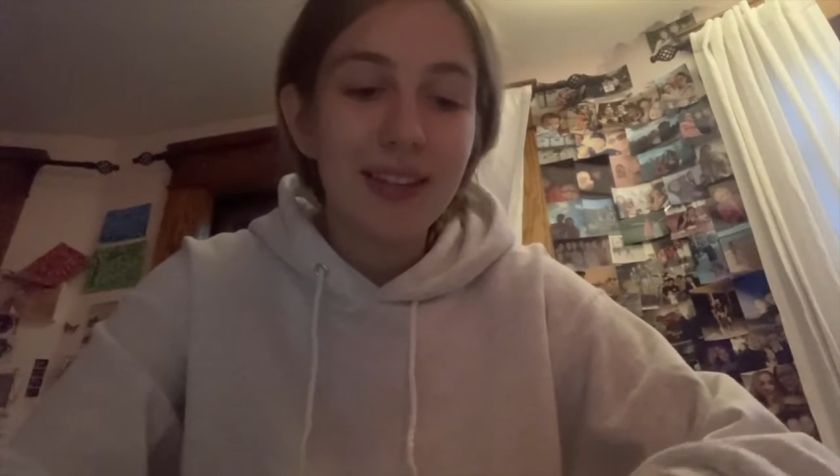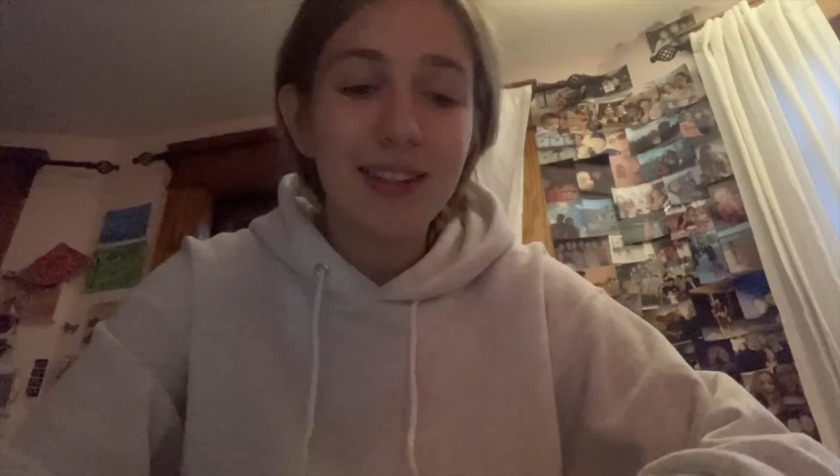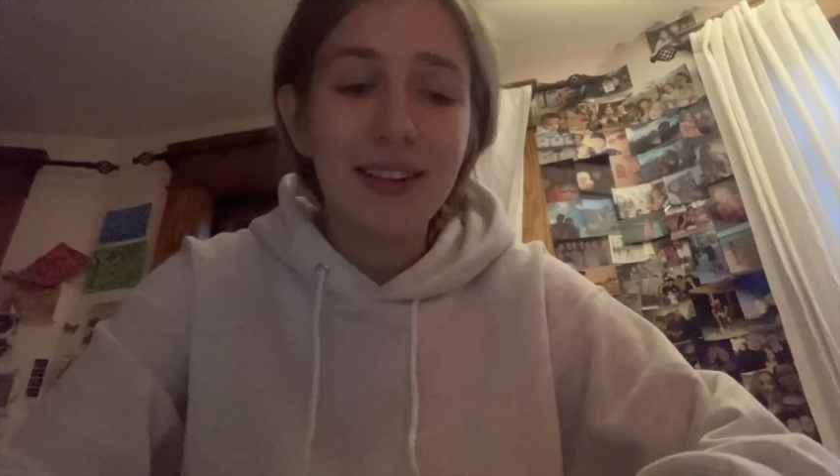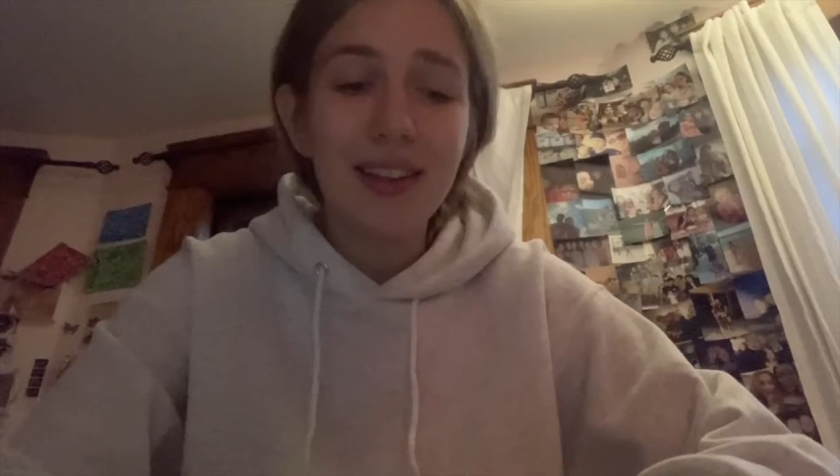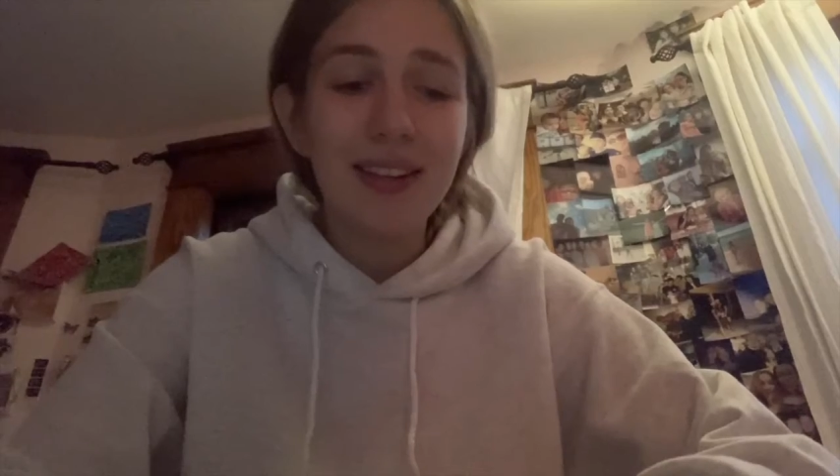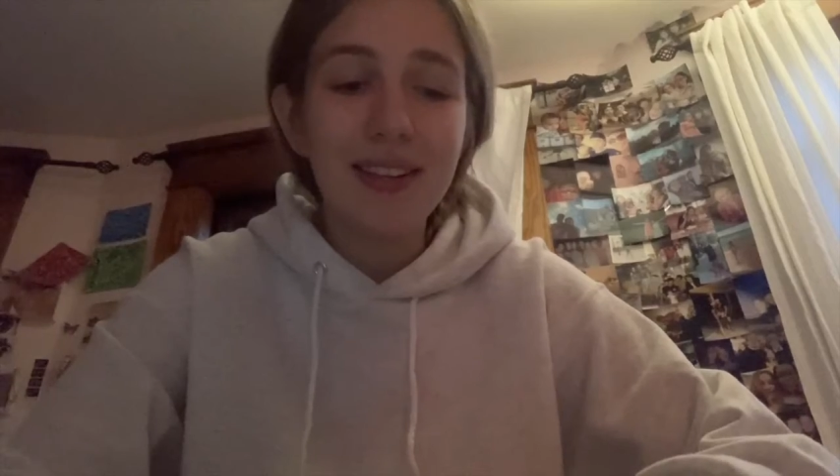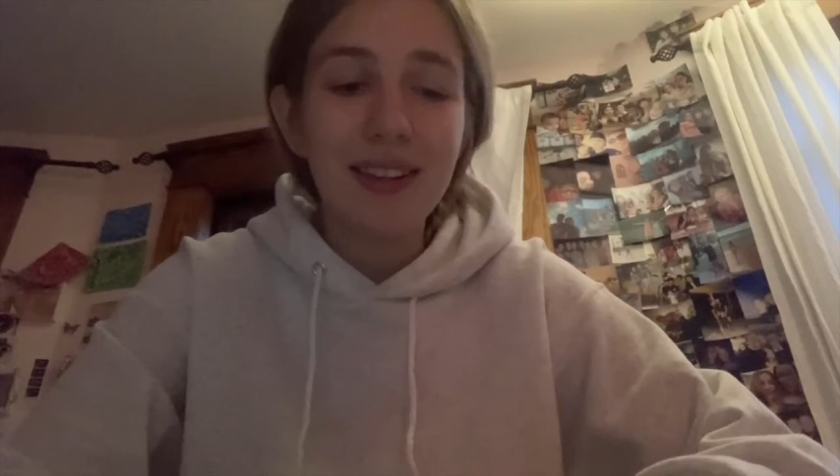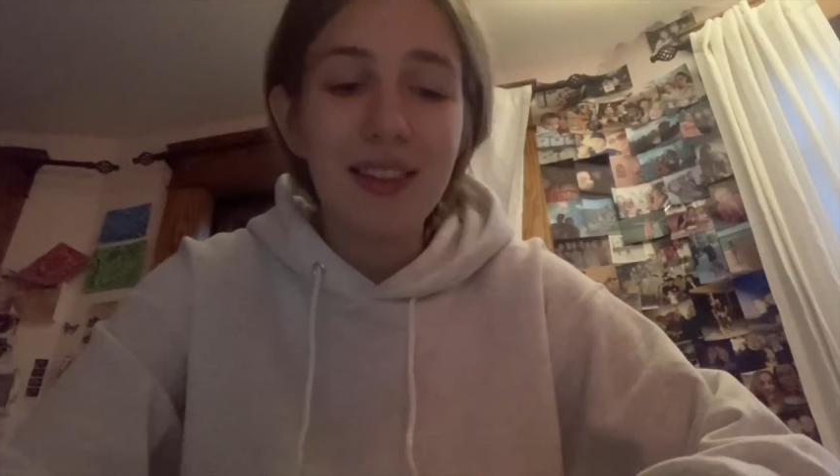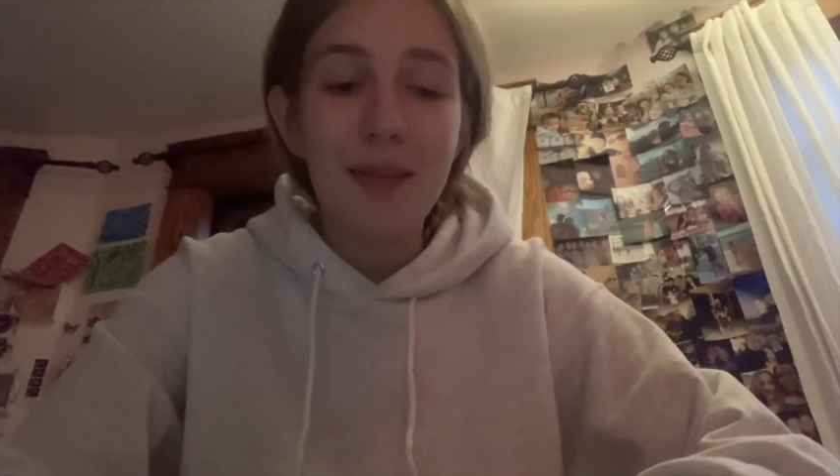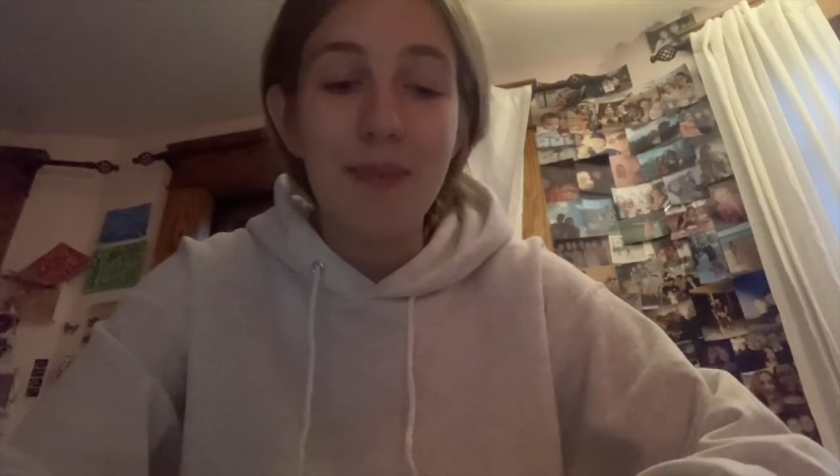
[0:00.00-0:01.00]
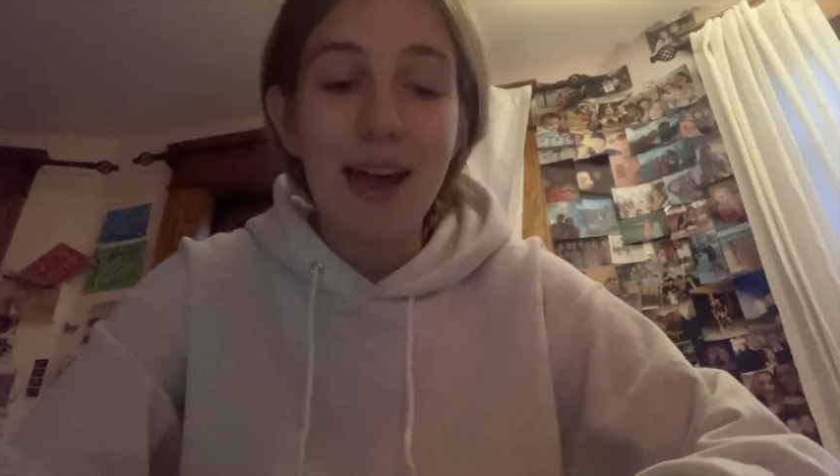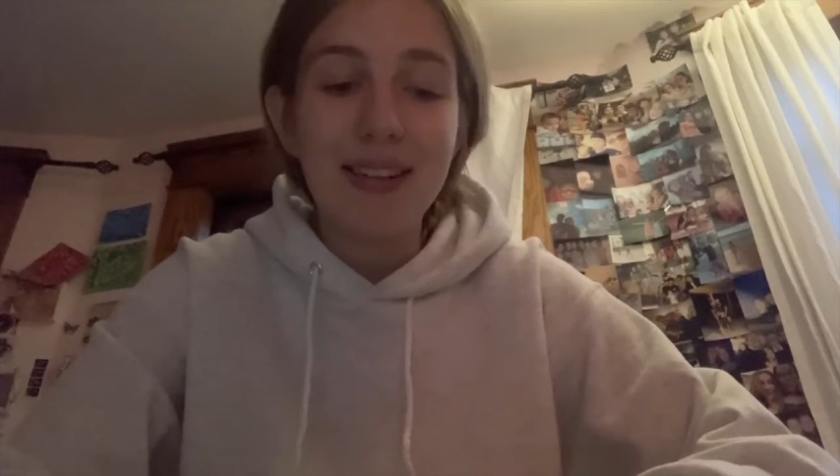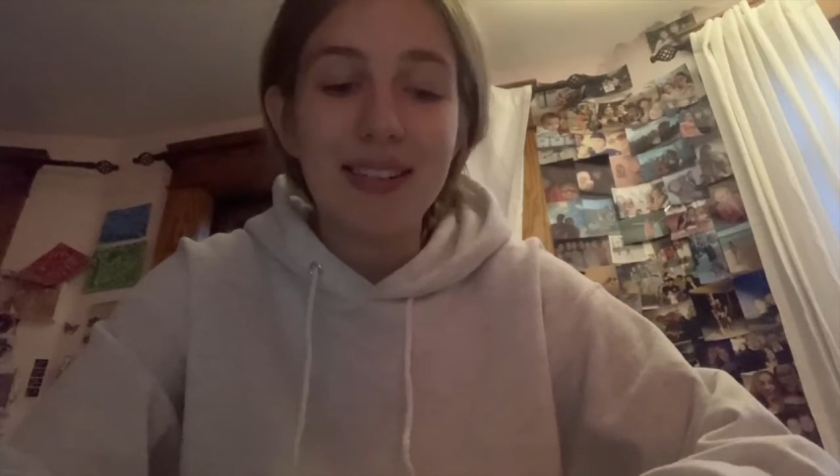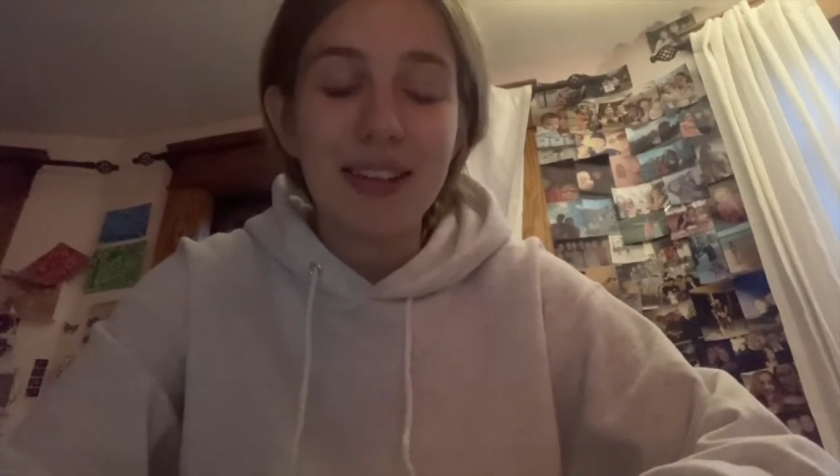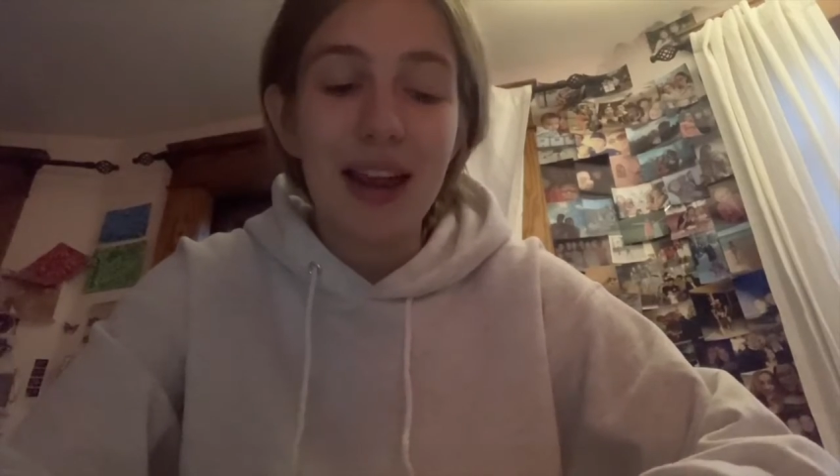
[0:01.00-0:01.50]
Like nothing, nothing
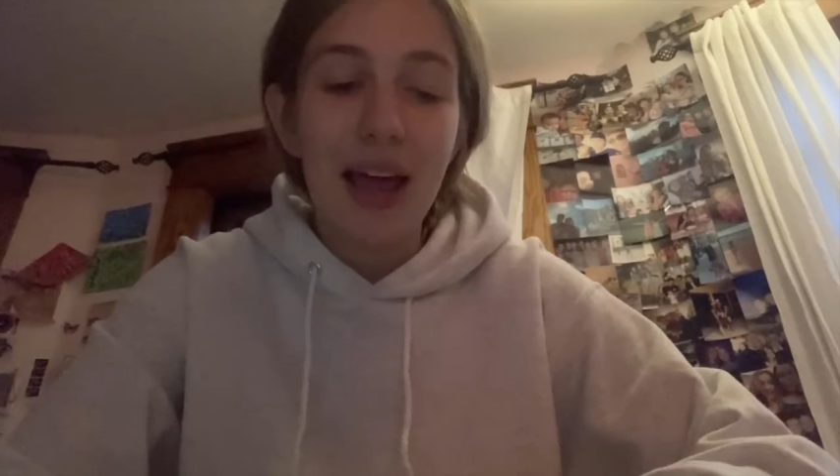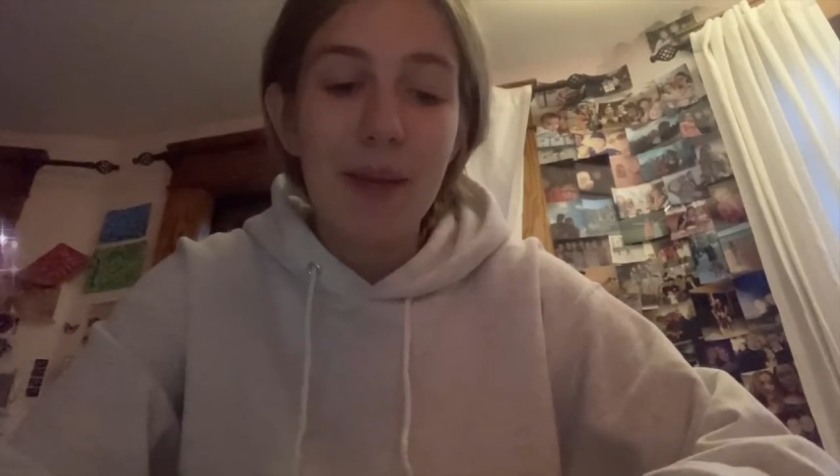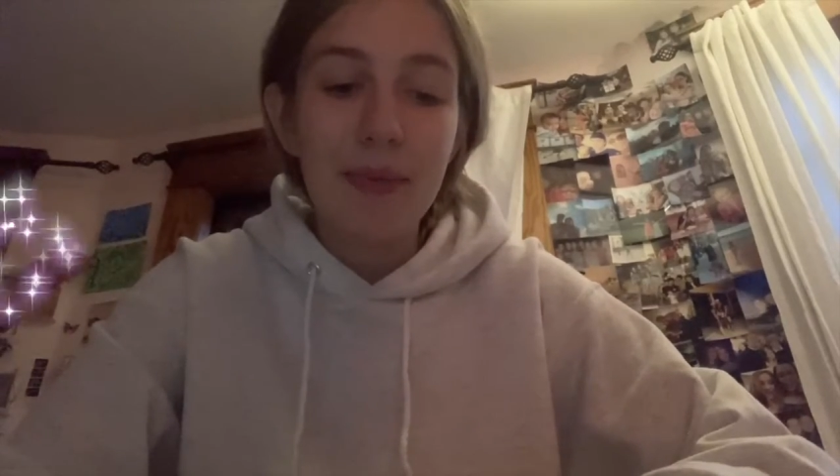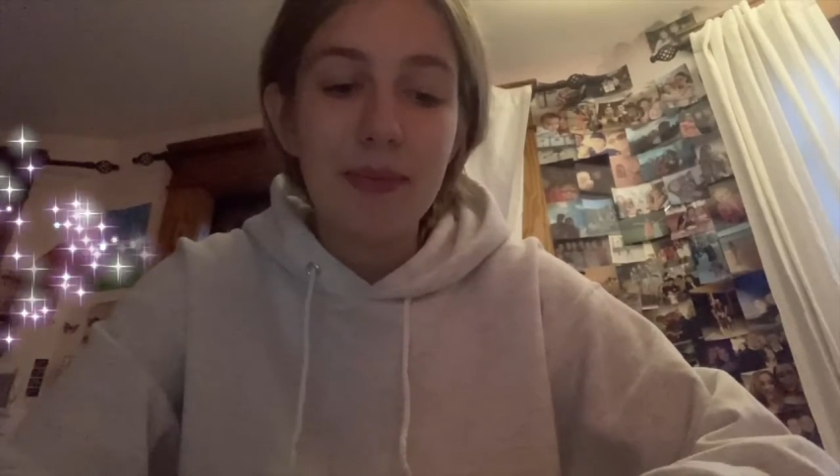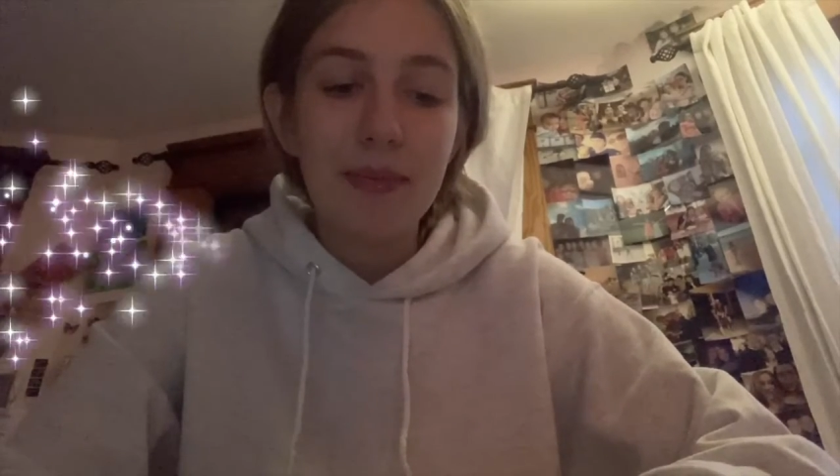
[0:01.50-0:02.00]
bad's gonna happen.